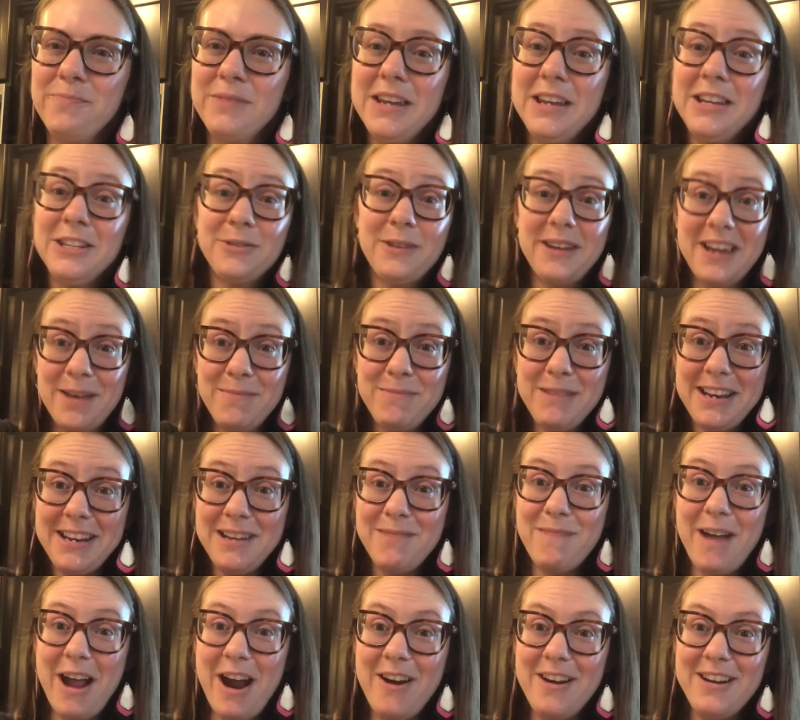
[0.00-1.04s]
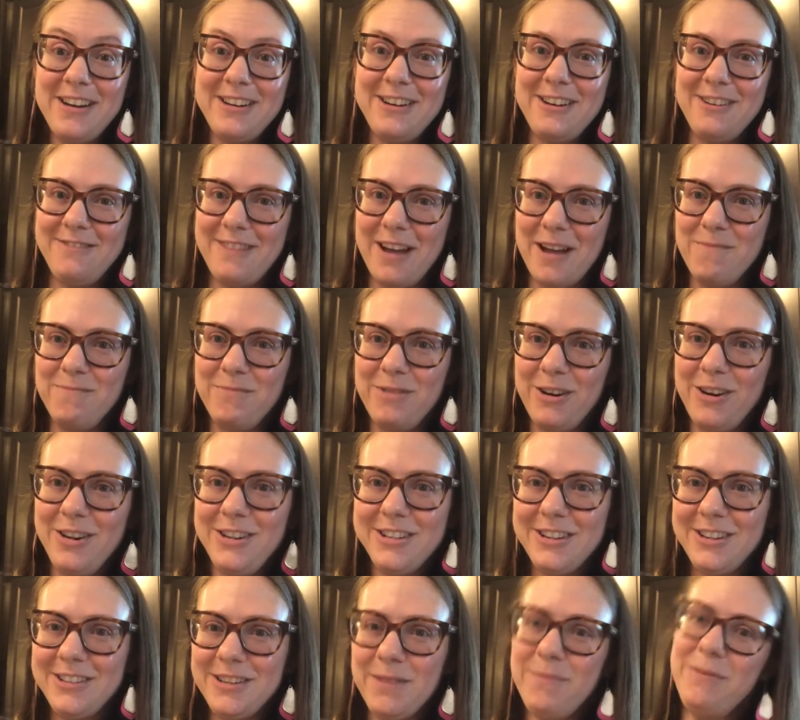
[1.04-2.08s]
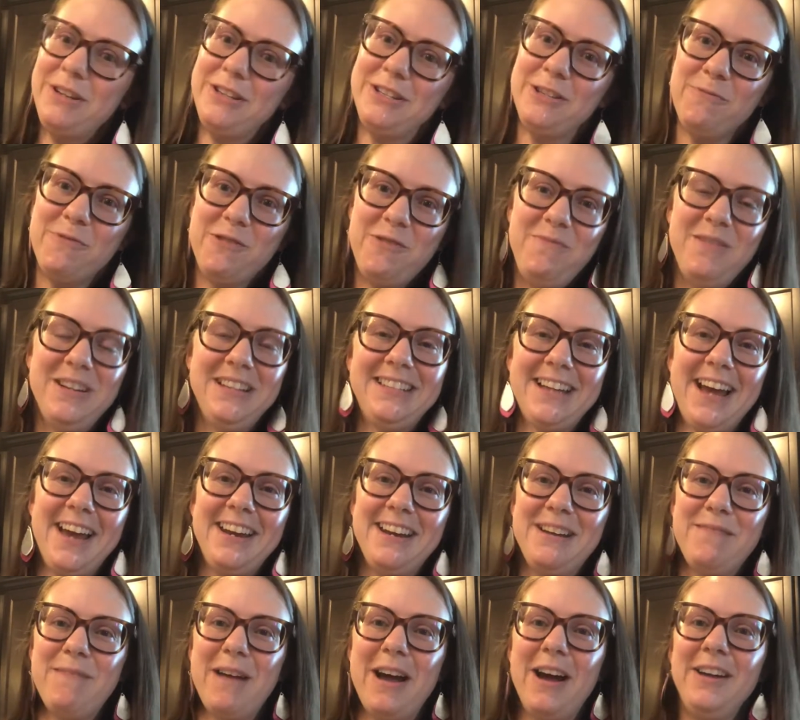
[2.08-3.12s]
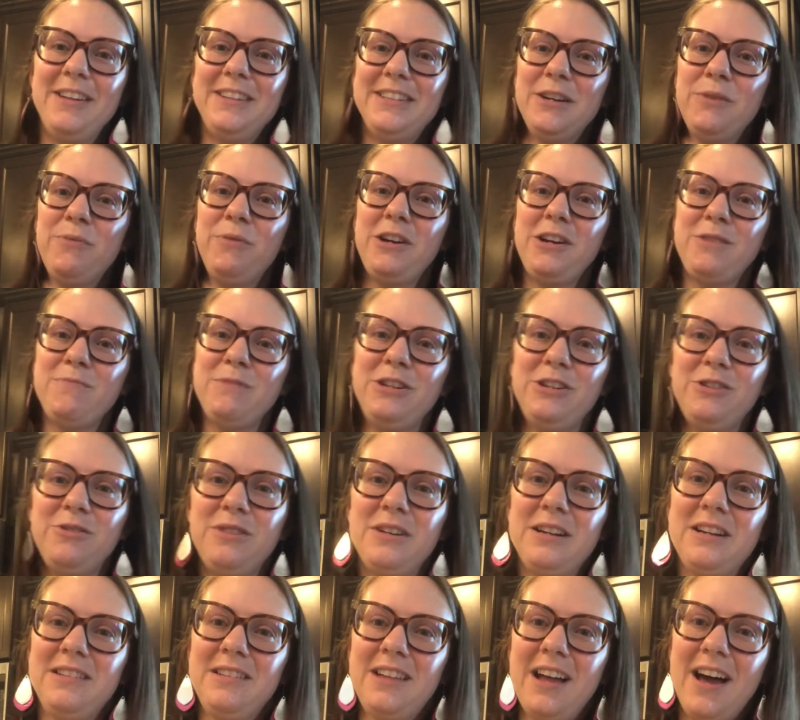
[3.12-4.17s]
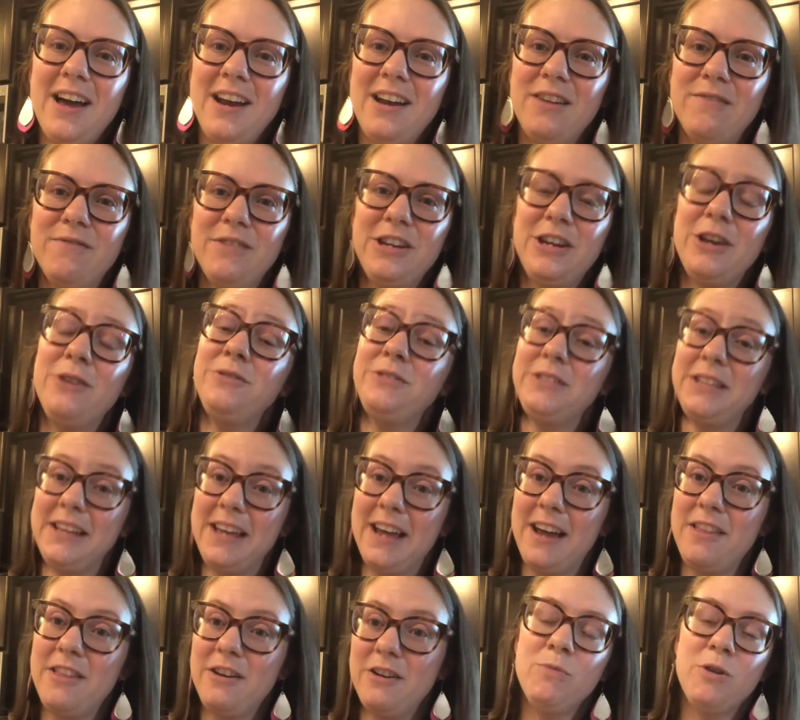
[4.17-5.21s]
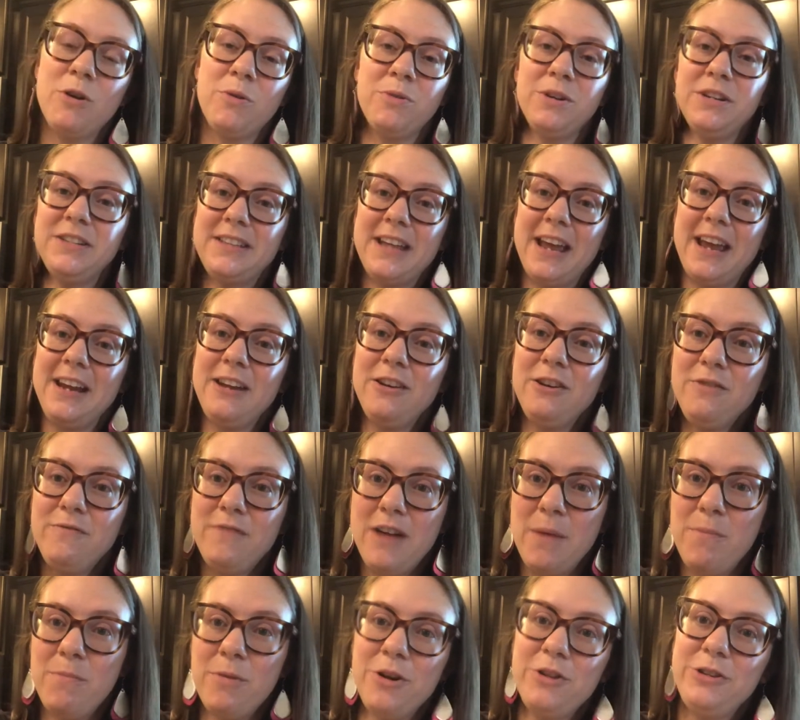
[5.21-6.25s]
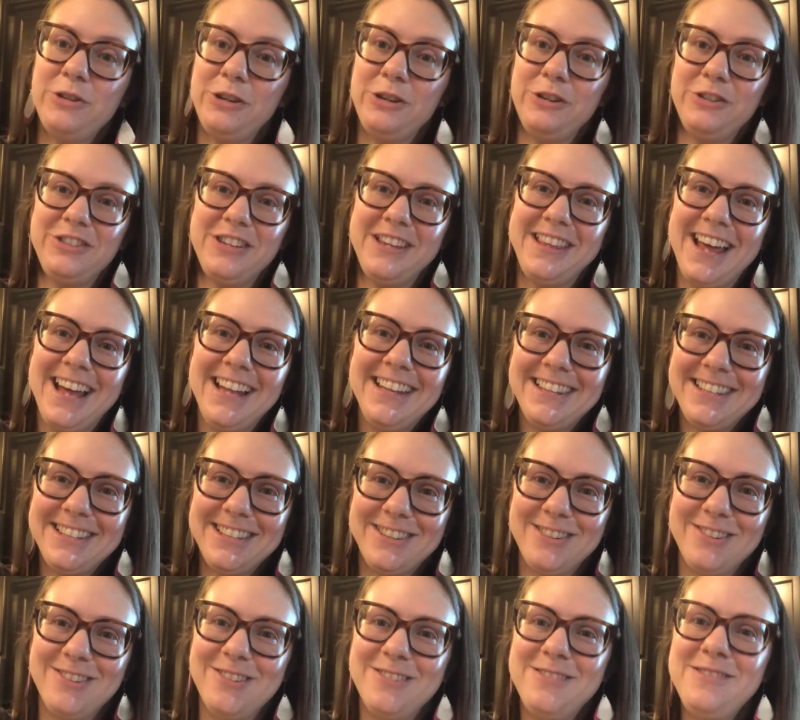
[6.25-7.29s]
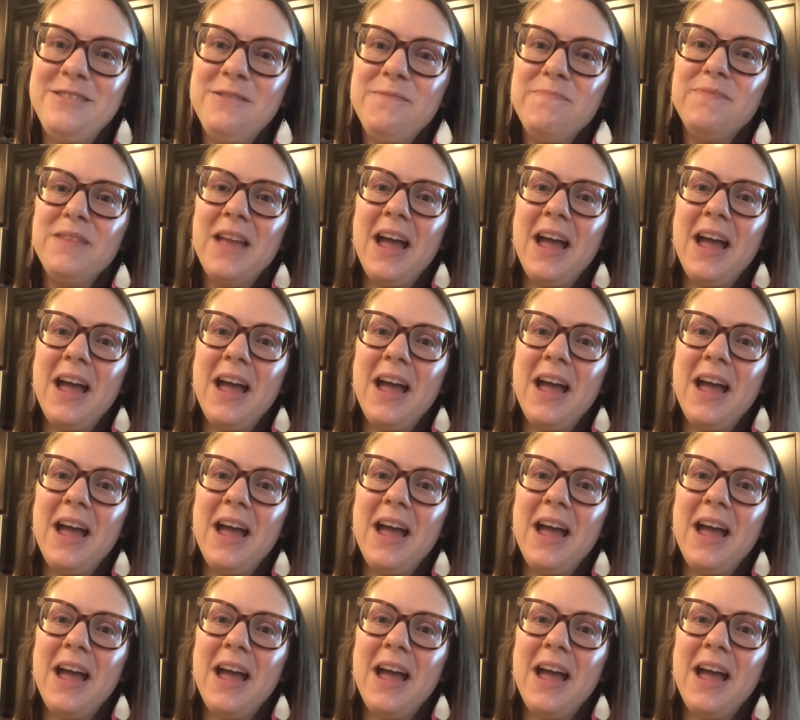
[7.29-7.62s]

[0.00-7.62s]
So I am getting married in November, so something super to be excited about. So we're going to be shooting a lot of videos together where we're staying in November, so you'll see that soon.